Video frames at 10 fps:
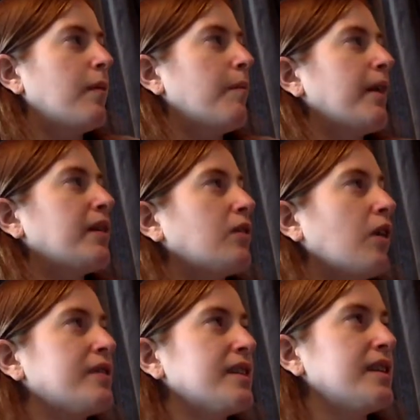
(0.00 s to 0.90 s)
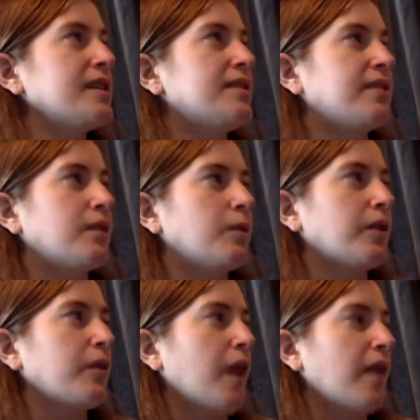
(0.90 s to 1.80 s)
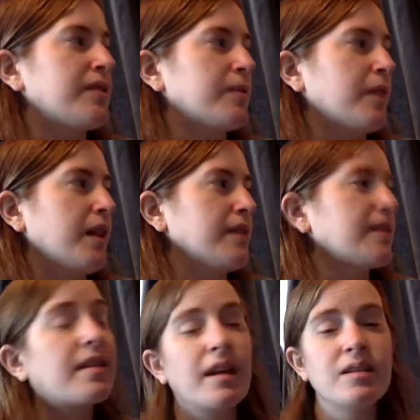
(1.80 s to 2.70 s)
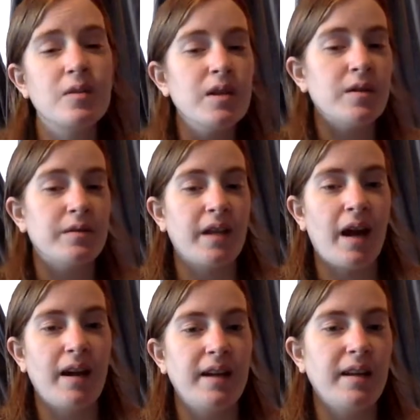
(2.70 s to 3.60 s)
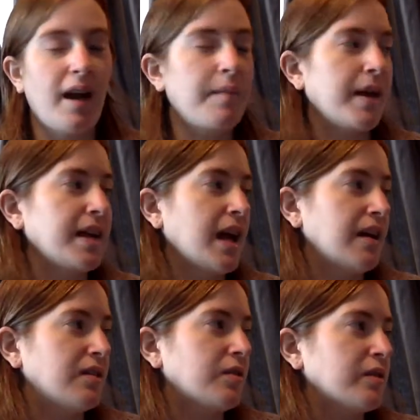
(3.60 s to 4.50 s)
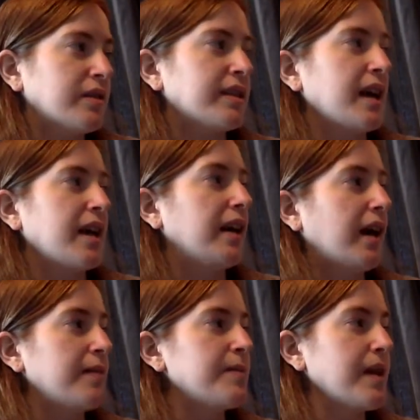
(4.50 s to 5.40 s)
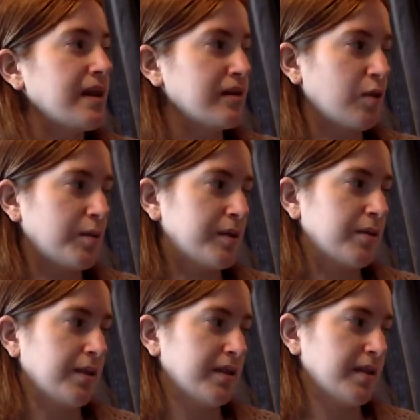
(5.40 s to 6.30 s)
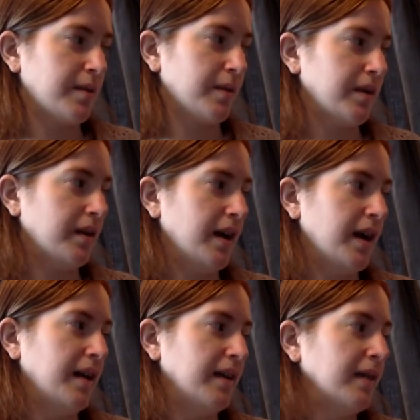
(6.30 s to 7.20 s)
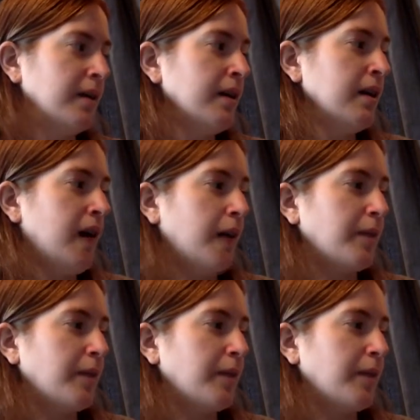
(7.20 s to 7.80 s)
My closet is filled with craft supplies that I do use. I make candles, and I was making soaps over the summer, and I